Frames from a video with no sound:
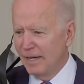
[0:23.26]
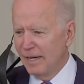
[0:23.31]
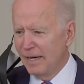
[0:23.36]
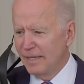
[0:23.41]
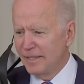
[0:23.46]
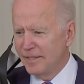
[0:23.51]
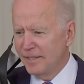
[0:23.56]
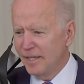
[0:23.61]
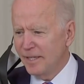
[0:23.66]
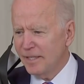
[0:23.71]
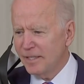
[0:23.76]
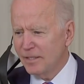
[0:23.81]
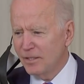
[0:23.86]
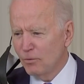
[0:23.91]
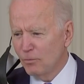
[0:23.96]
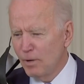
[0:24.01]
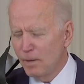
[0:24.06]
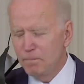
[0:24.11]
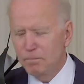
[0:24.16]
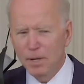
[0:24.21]
I think
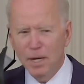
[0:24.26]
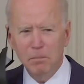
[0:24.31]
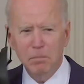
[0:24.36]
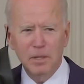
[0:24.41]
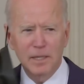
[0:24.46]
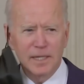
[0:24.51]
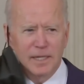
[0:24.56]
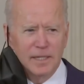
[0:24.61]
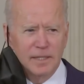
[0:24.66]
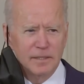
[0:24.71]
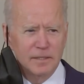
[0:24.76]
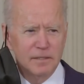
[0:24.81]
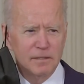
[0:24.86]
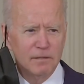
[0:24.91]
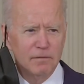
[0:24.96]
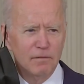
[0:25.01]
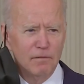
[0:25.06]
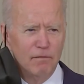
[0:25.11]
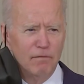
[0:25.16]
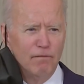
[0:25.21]
the Republicans,
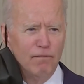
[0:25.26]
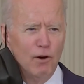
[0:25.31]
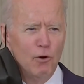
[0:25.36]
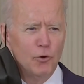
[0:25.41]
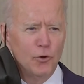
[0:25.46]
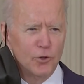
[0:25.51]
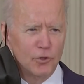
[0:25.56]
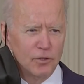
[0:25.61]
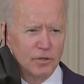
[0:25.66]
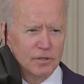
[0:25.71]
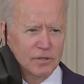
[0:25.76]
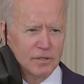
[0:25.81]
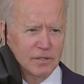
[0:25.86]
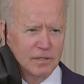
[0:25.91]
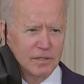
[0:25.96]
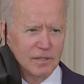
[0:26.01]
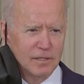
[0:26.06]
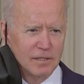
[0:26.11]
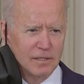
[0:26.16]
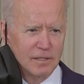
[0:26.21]
voters,
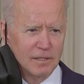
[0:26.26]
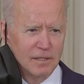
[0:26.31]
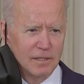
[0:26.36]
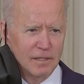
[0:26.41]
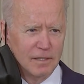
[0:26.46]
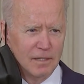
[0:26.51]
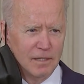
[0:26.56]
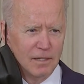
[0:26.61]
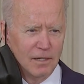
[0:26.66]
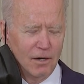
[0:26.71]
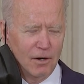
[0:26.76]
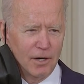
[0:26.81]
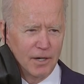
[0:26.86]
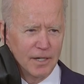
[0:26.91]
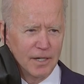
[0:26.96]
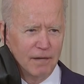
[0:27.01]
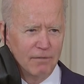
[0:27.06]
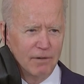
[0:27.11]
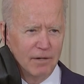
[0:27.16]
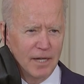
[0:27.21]
are going
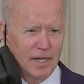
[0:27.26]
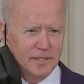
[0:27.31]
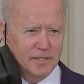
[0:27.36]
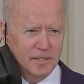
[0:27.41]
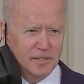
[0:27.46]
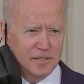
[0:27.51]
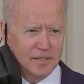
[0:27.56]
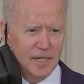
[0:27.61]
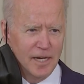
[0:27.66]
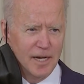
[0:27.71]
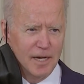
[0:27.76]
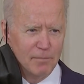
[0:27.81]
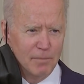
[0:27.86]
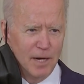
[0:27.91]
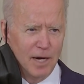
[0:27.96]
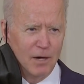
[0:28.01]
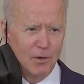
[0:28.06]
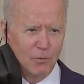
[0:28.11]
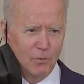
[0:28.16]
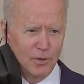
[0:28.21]
to have a lot to say
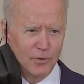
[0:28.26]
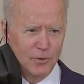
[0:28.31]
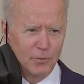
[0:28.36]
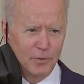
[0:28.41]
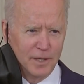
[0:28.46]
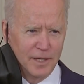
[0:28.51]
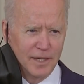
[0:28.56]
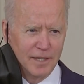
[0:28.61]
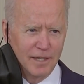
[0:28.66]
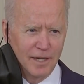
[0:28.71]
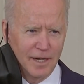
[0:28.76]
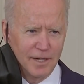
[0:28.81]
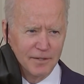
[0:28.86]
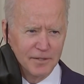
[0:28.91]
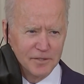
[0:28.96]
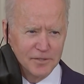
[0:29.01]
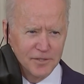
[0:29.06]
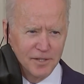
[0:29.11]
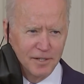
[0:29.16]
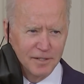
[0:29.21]
about whether we get a lot of
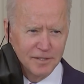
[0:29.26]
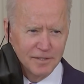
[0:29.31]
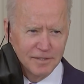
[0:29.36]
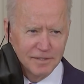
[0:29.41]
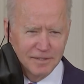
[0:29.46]
this done.